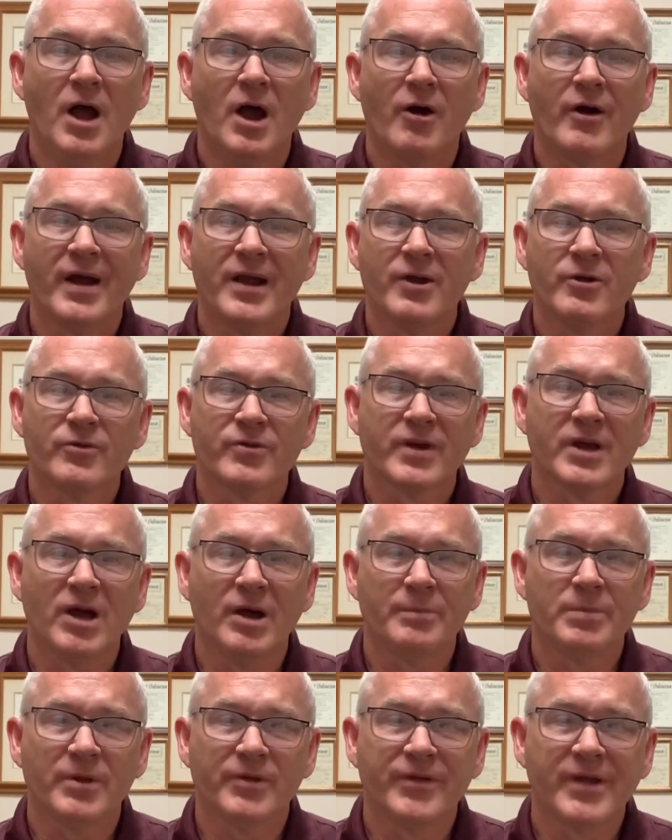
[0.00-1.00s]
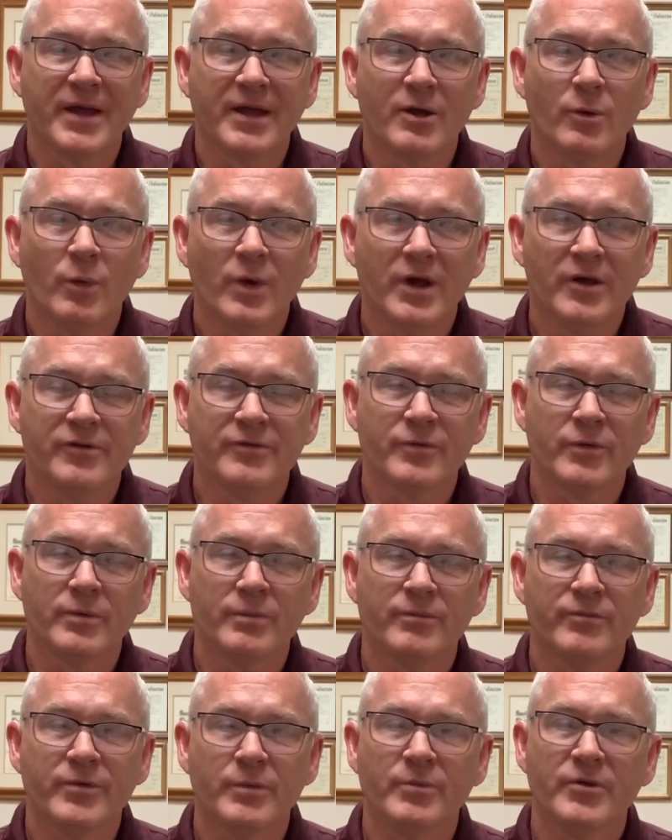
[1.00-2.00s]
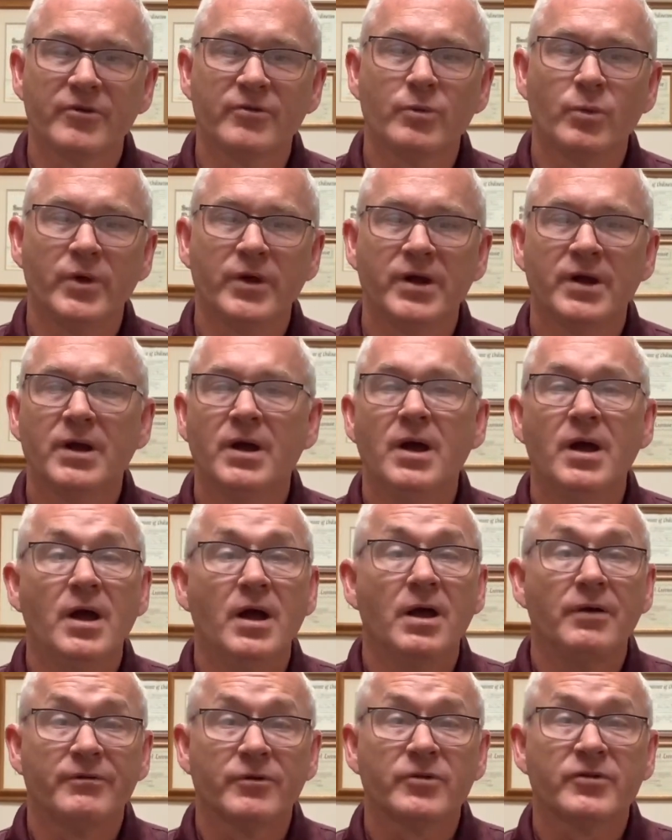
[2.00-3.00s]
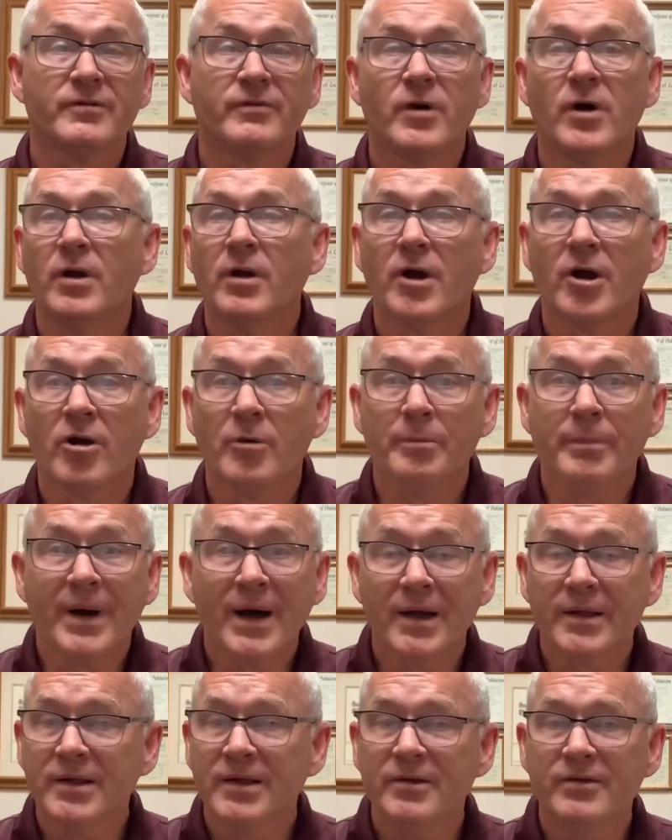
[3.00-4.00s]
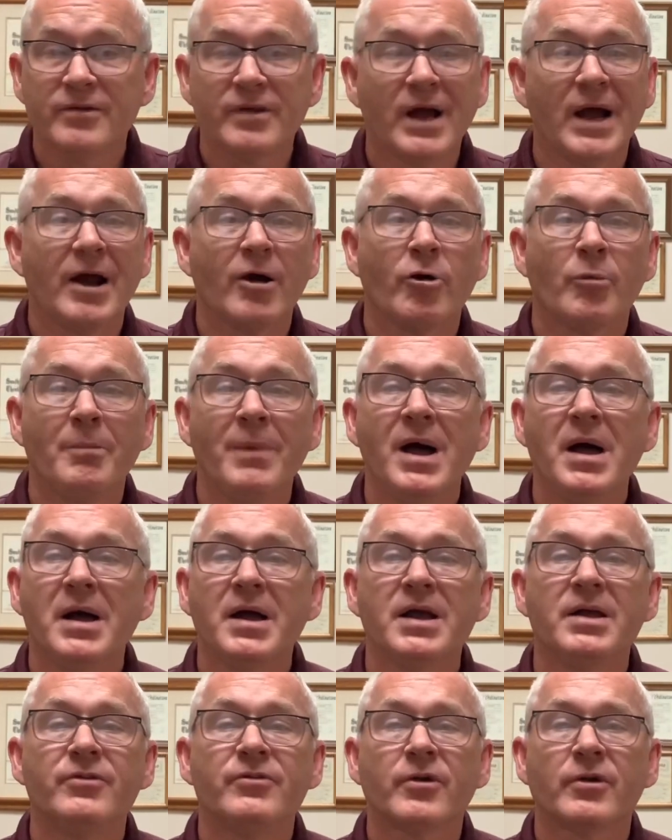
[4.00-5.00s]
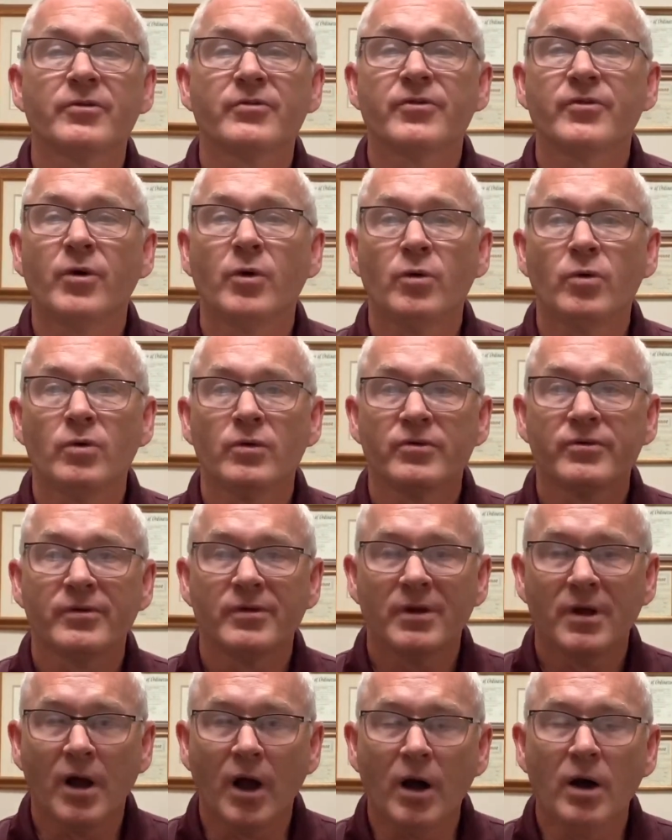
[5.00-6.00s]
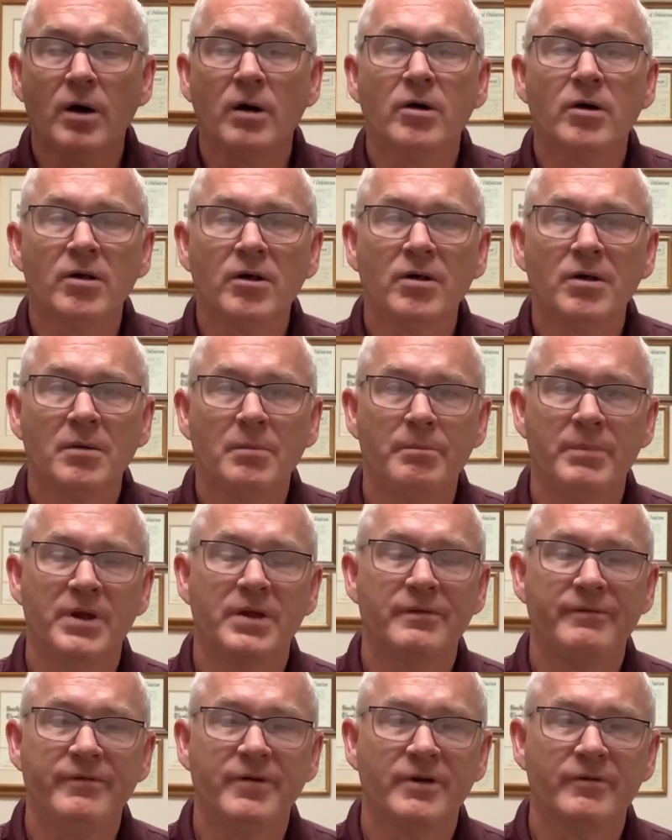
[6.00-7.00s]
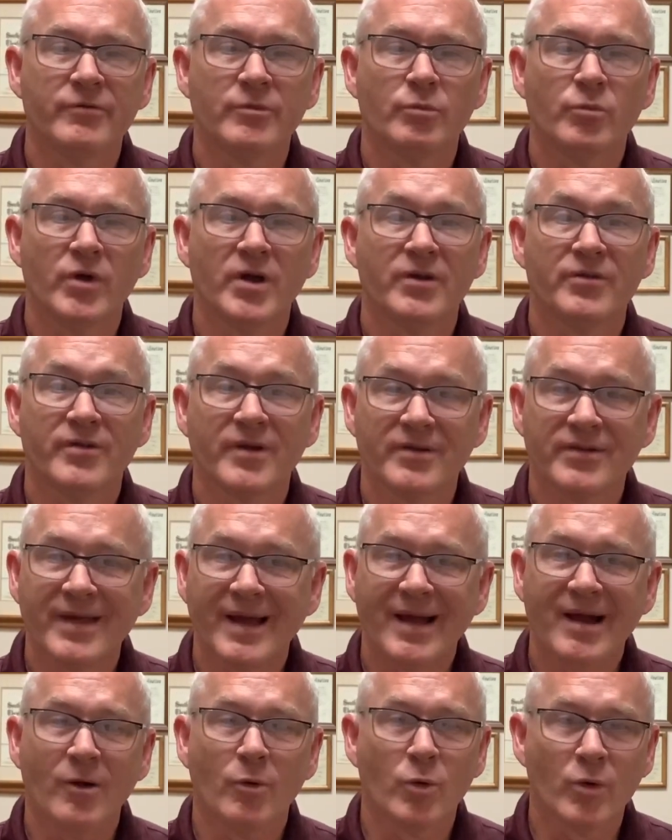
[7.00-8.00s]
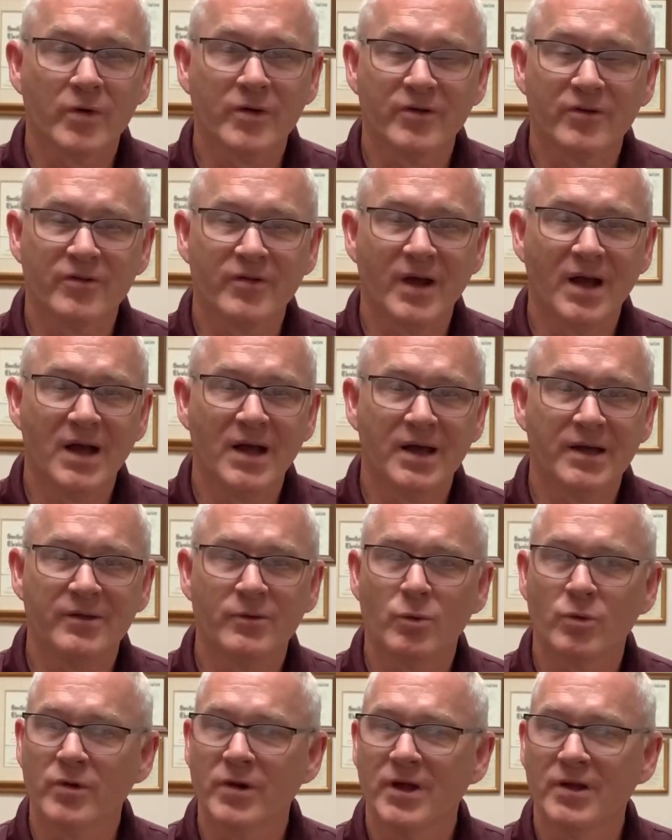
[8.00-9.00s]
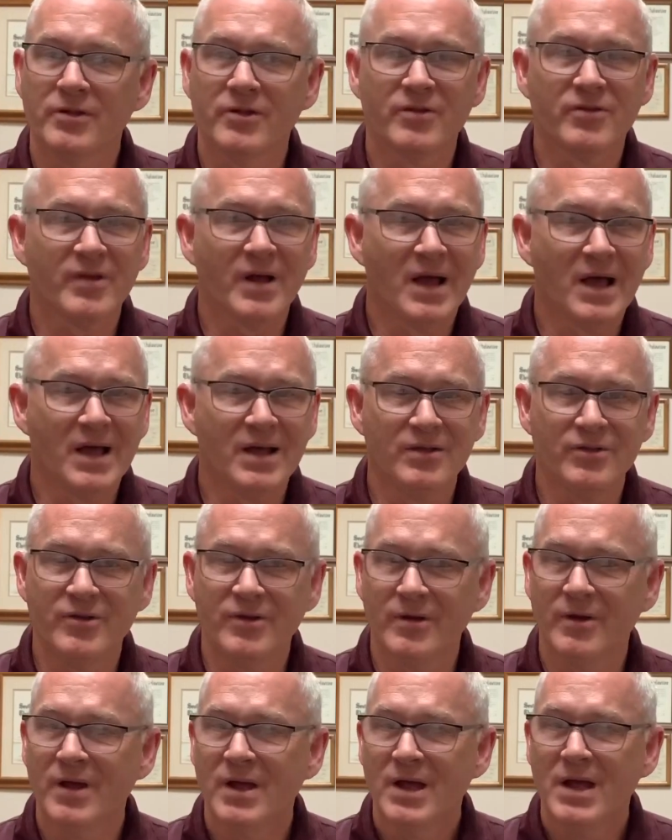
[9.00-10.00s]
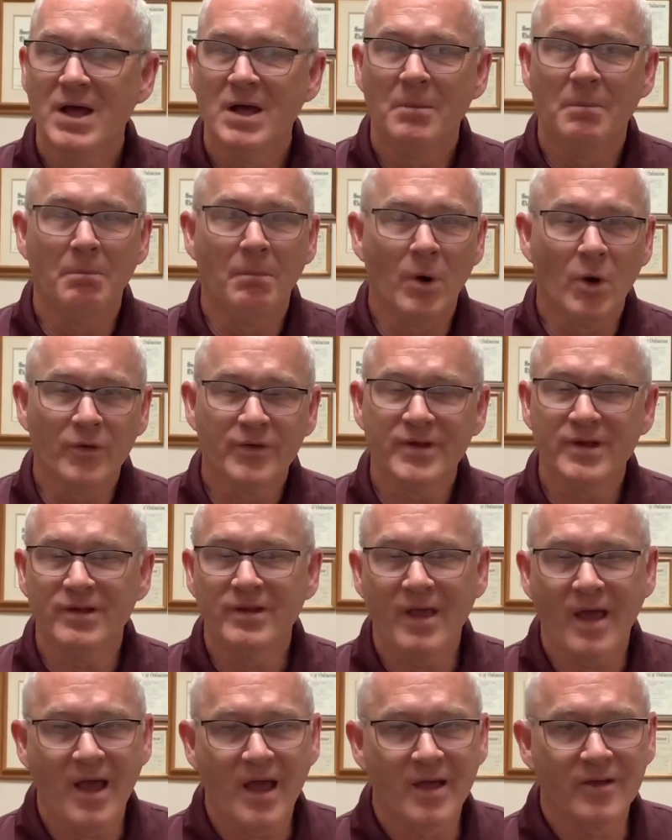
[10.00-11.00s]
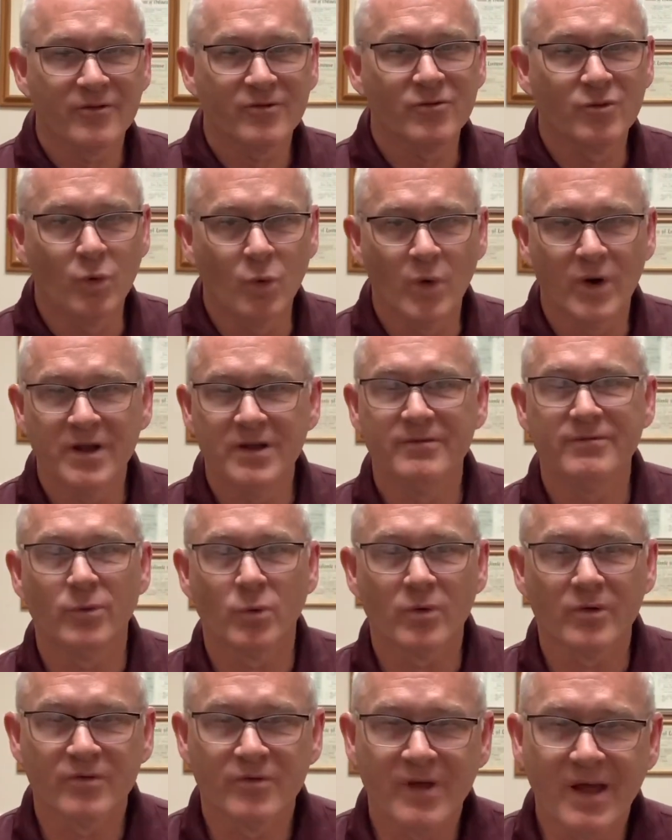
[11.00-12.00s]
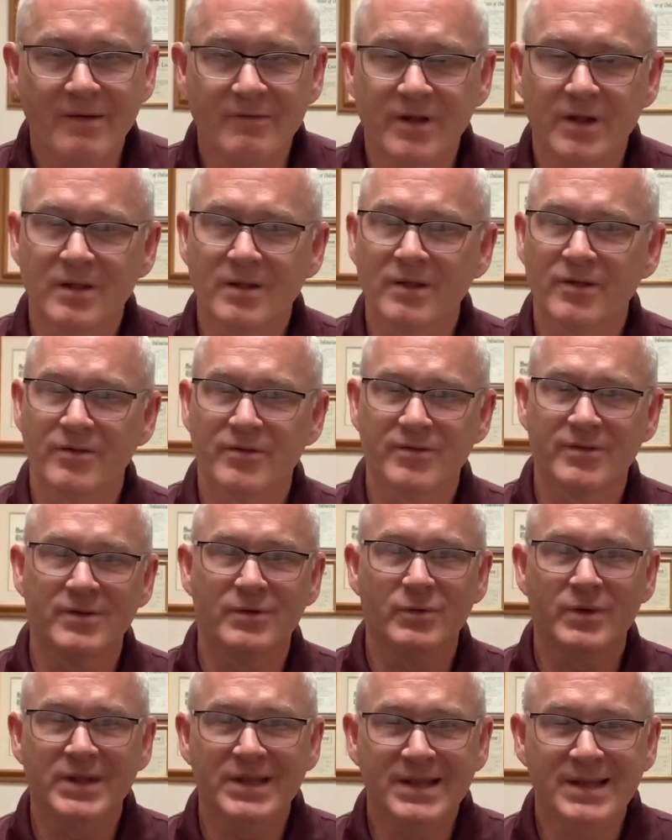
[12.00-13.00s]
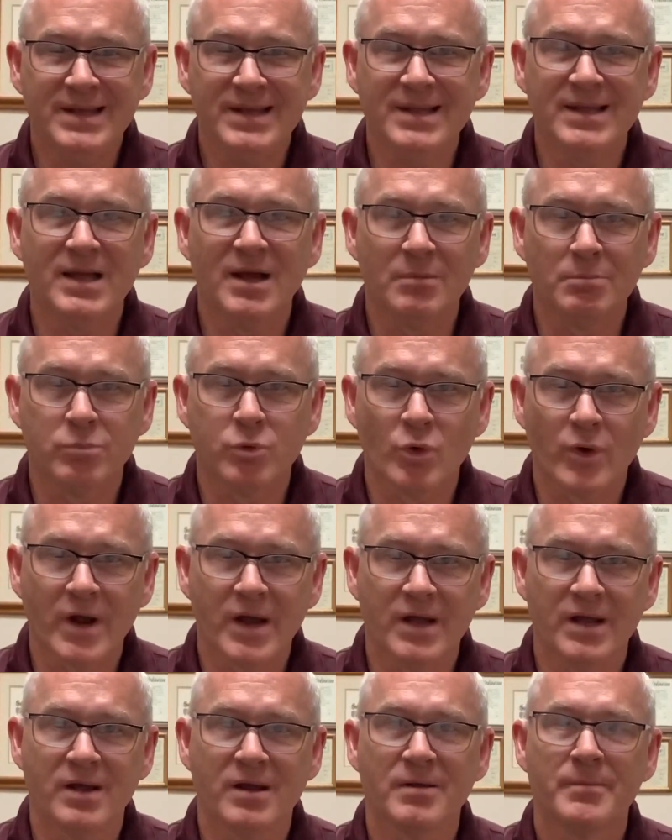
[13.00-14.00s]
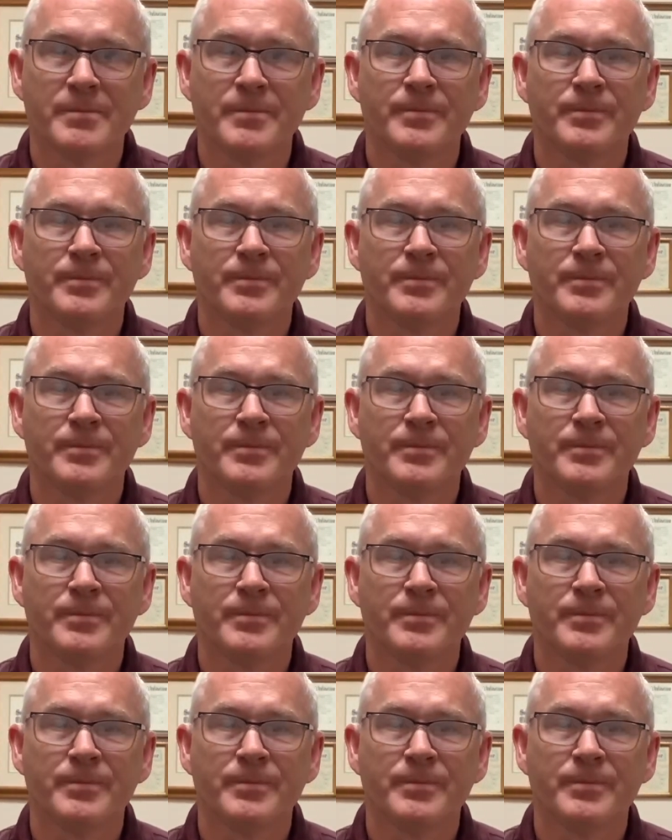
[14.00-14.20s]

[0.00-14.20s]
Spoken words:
All right, here's a couple of takeaways from this week. First of all, our bodies, our minds, our souls all benefit from rest. That's how we're designed. We're not designed to multitask 24/7. We need a break.